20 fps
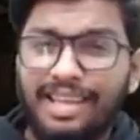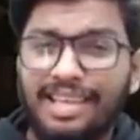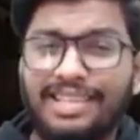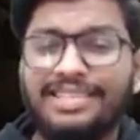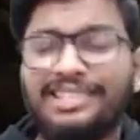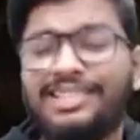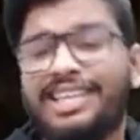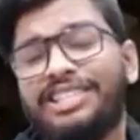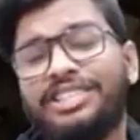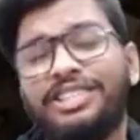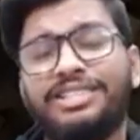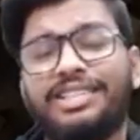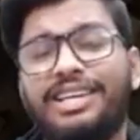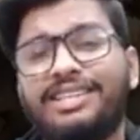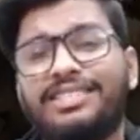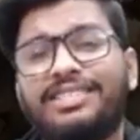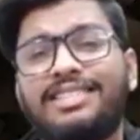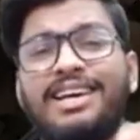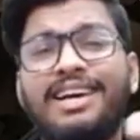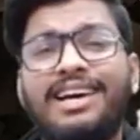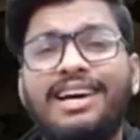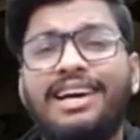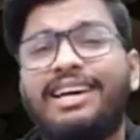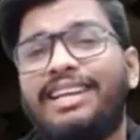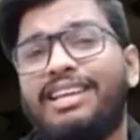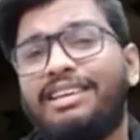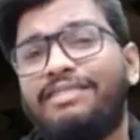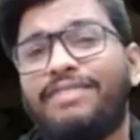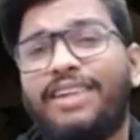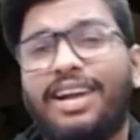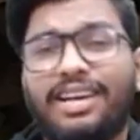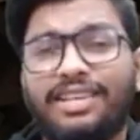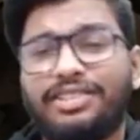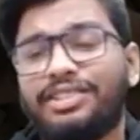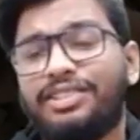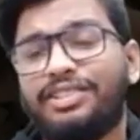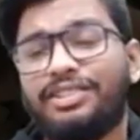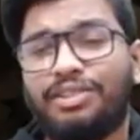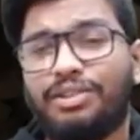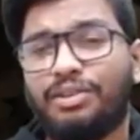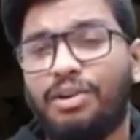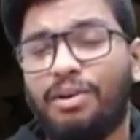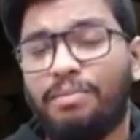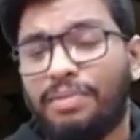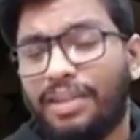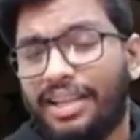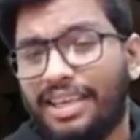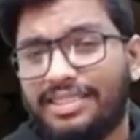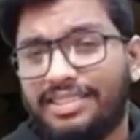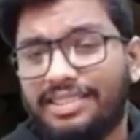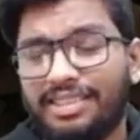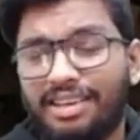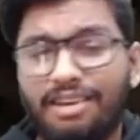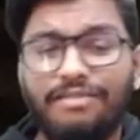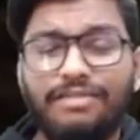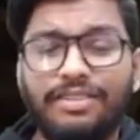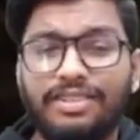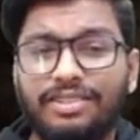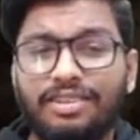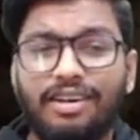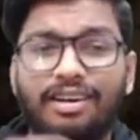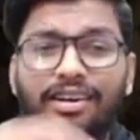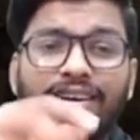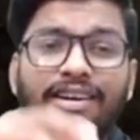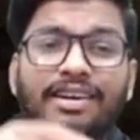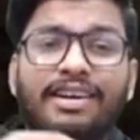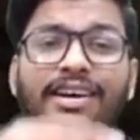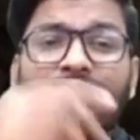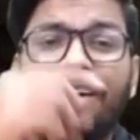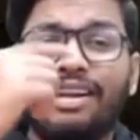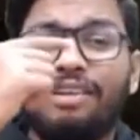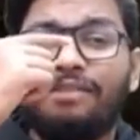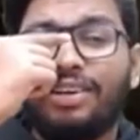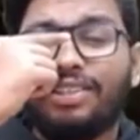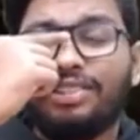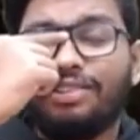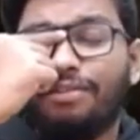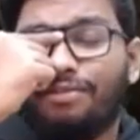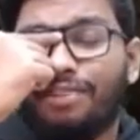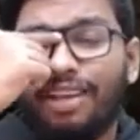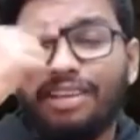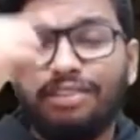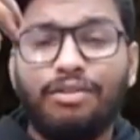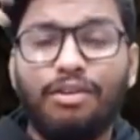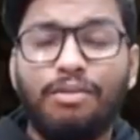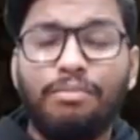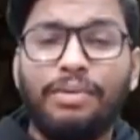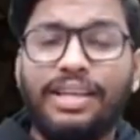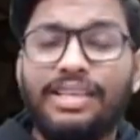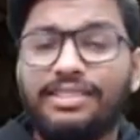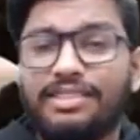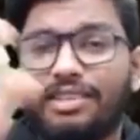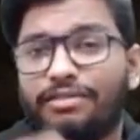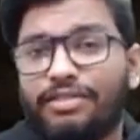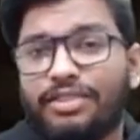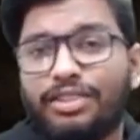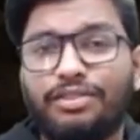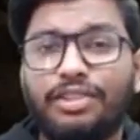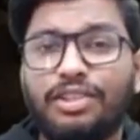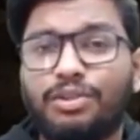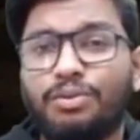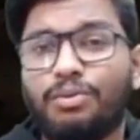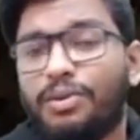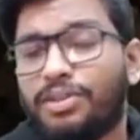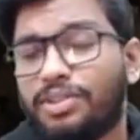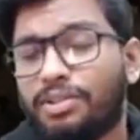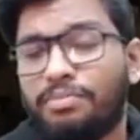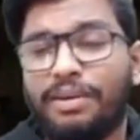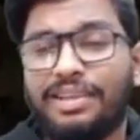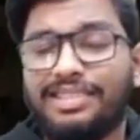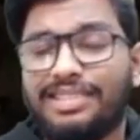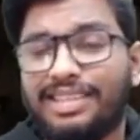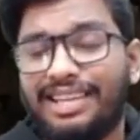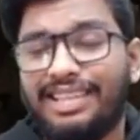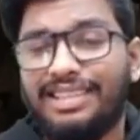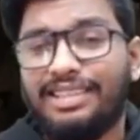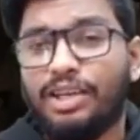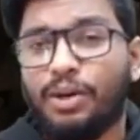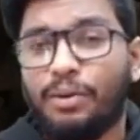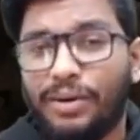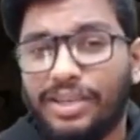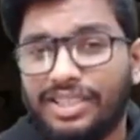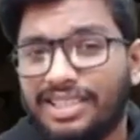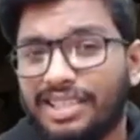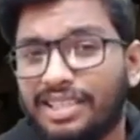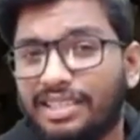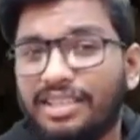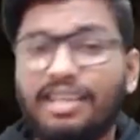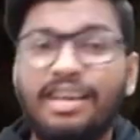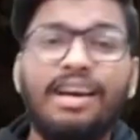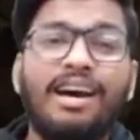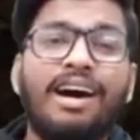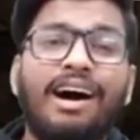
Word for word: session, that is refraction through a plane surface or refraction of light through a plane surface. So this was basically the question.